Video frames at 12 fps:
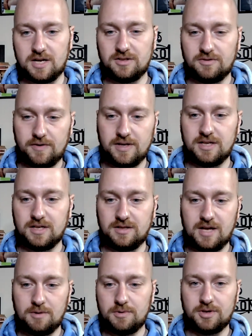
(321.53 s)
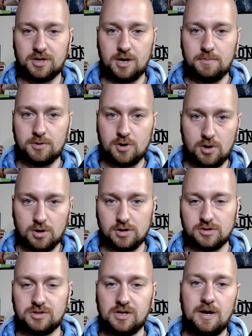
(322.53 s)
If I did that with a couple
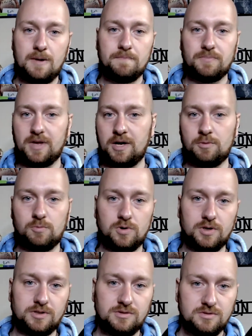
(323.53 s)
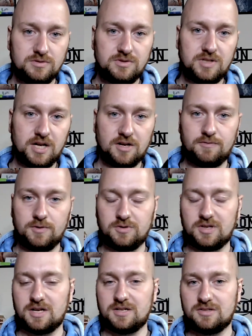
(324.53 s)
cards, it would take a few
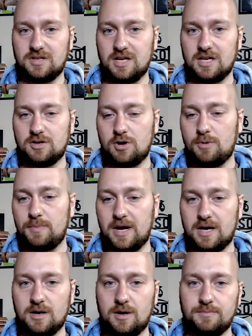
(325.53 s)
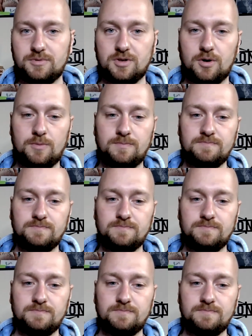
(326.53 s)
seconds to get caught back up. So